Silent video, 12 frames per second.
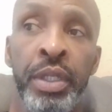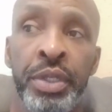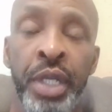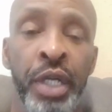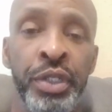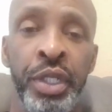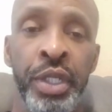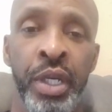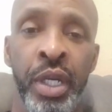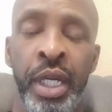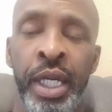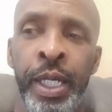talk to
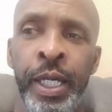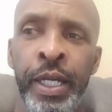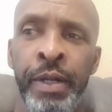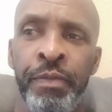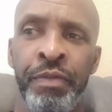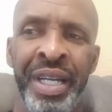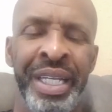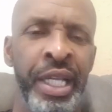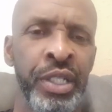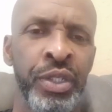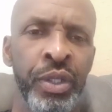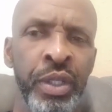your
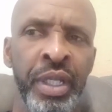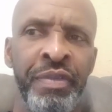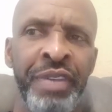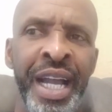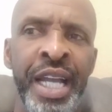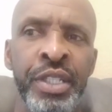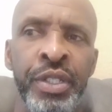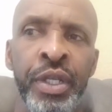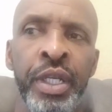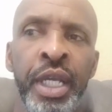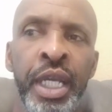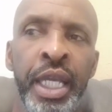financial advisor